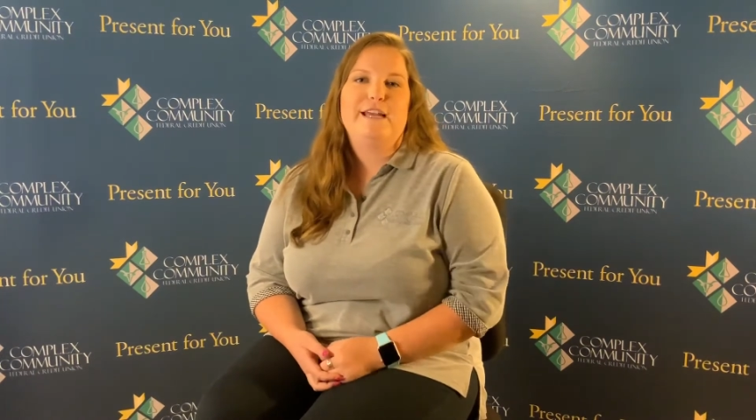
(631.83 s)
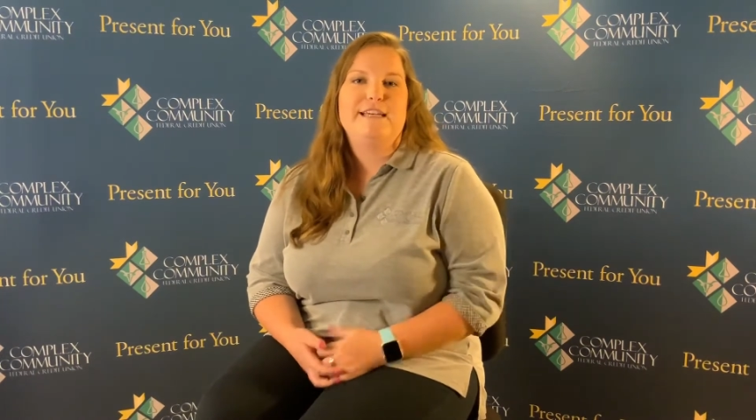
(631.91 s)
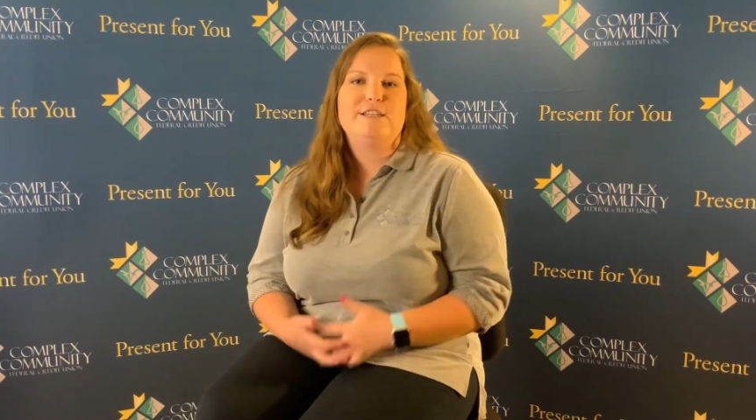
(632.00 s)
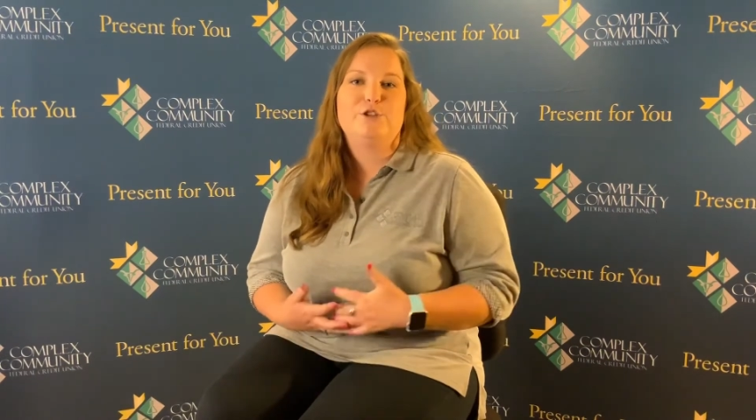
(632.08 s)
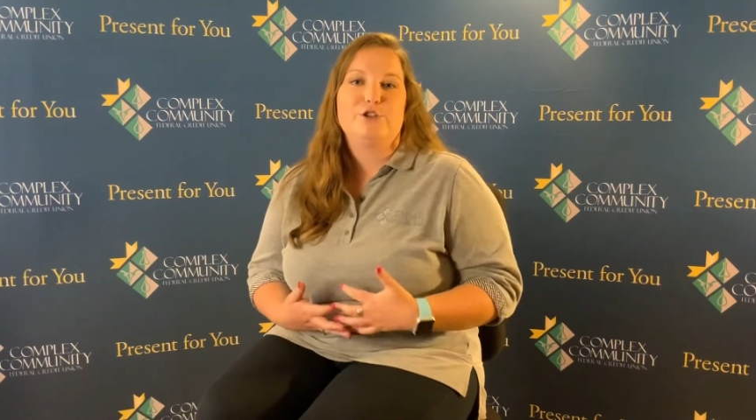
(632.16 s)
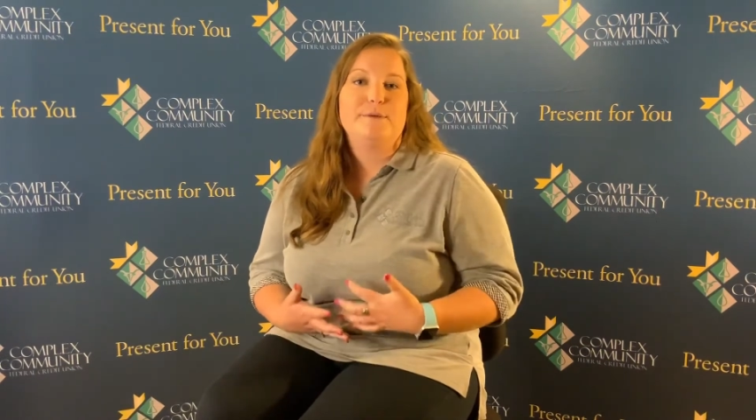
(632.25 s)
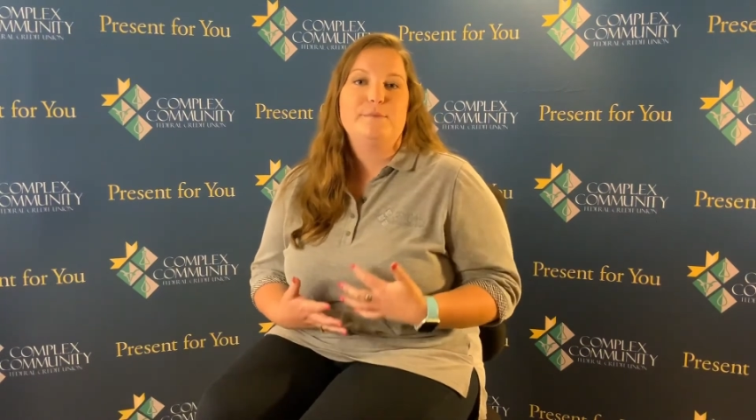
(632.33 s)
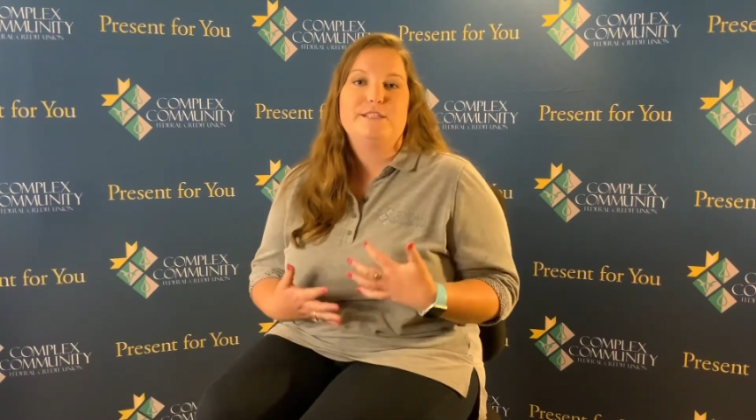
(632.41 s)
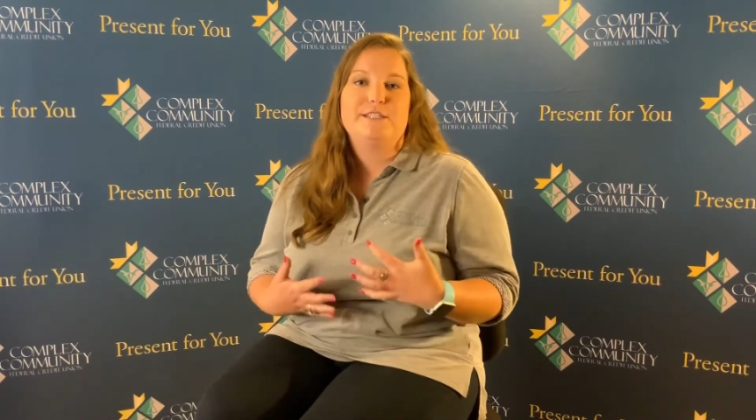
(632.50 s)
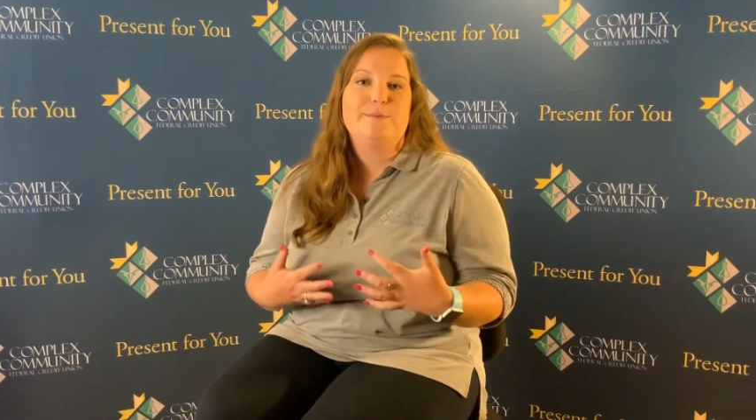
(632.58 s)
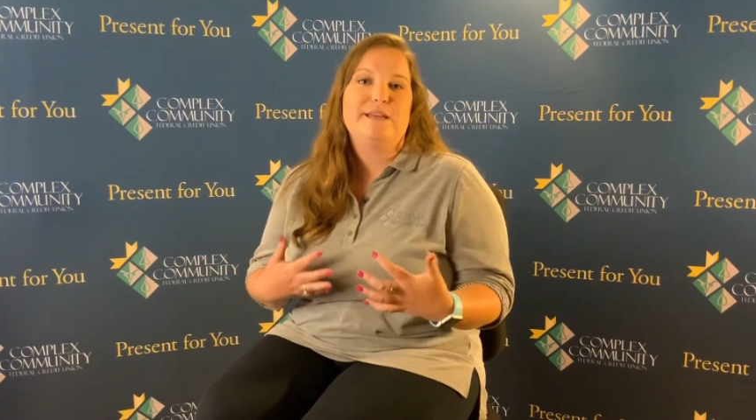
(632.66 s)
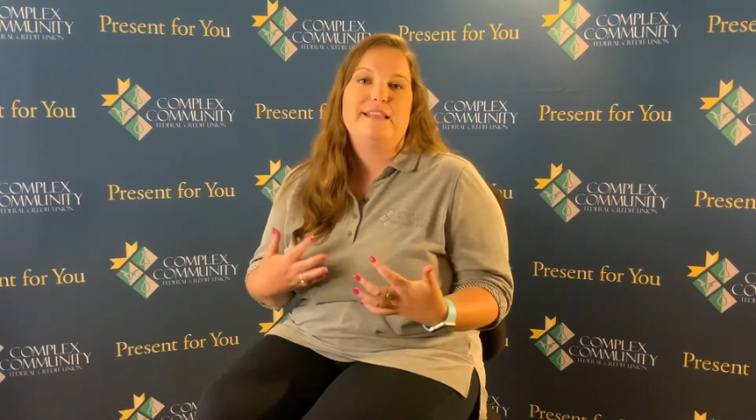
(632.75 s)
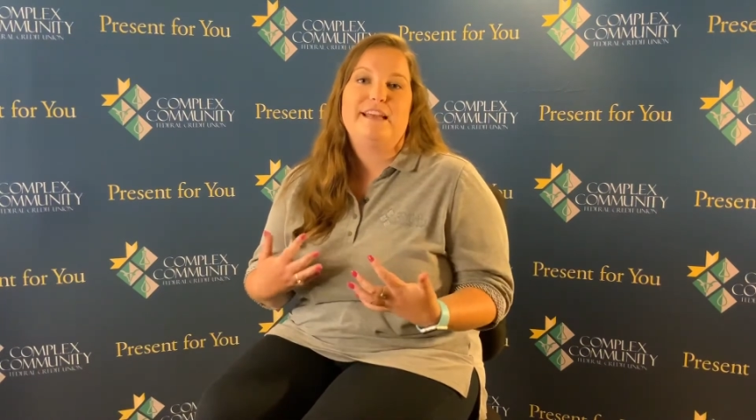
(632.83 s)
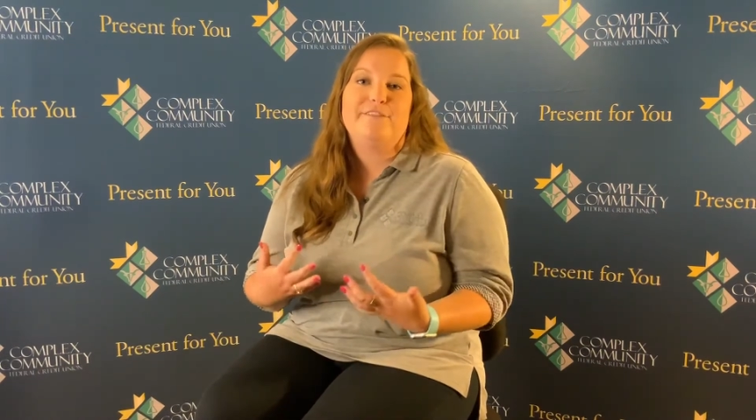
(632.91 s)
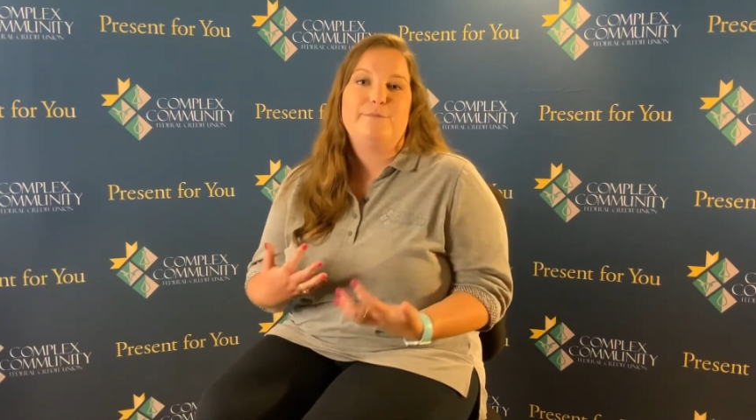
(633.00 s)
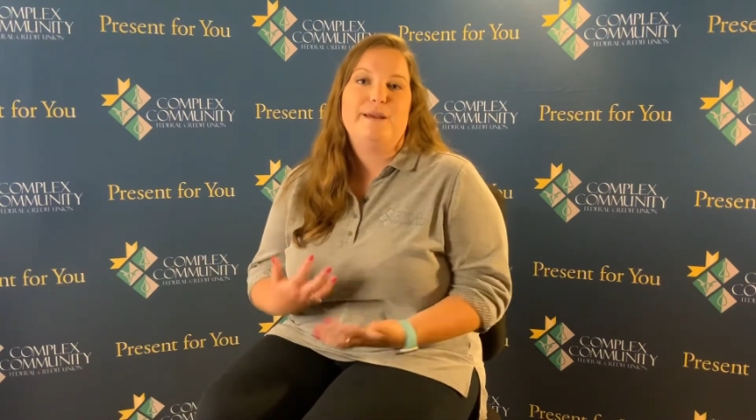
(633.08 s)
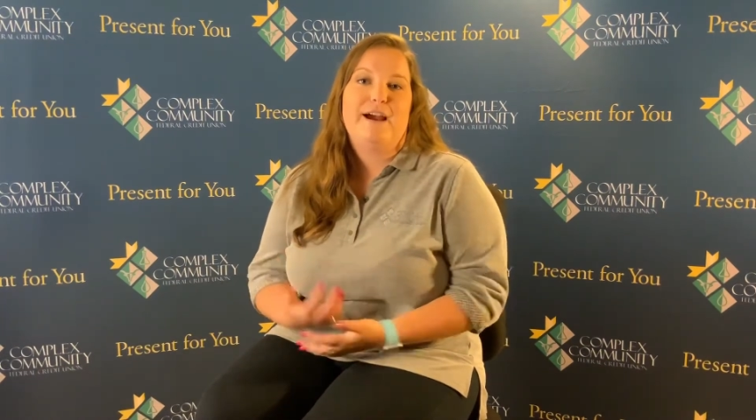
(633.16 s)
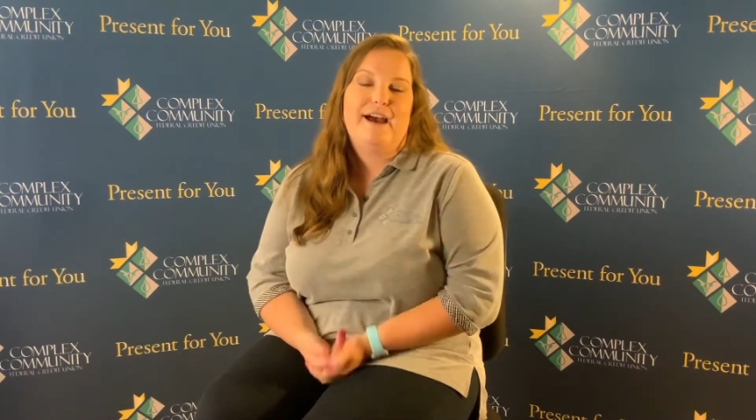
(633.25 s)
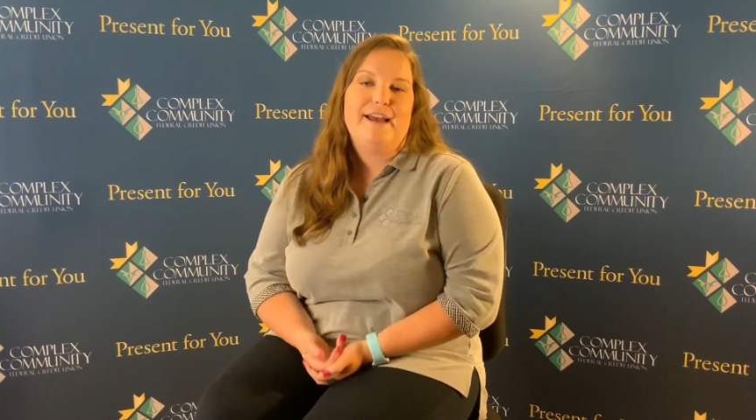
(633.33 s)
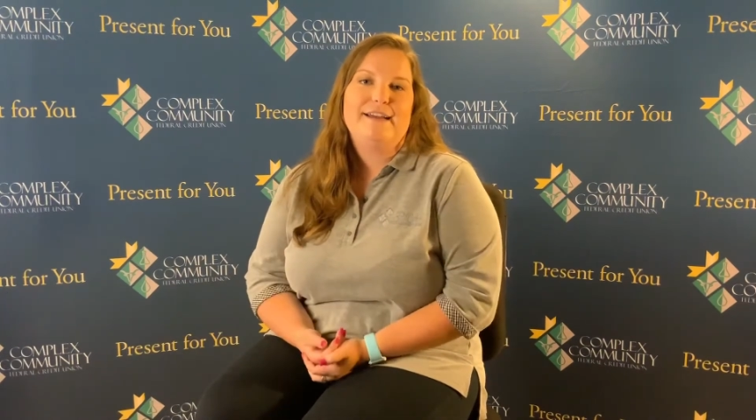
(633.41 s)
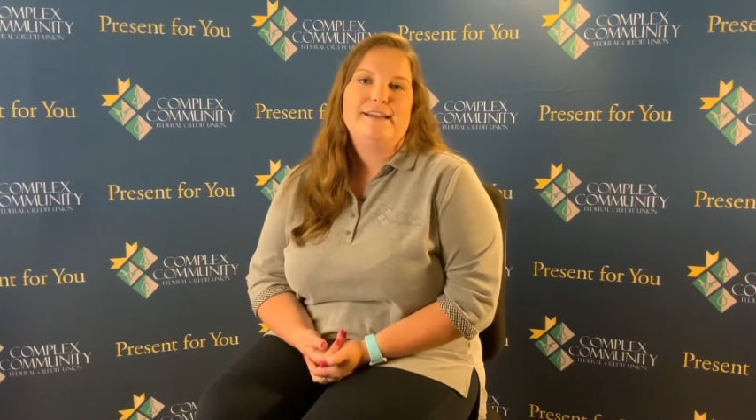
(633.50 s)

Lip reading: his dream was to be in the FBI.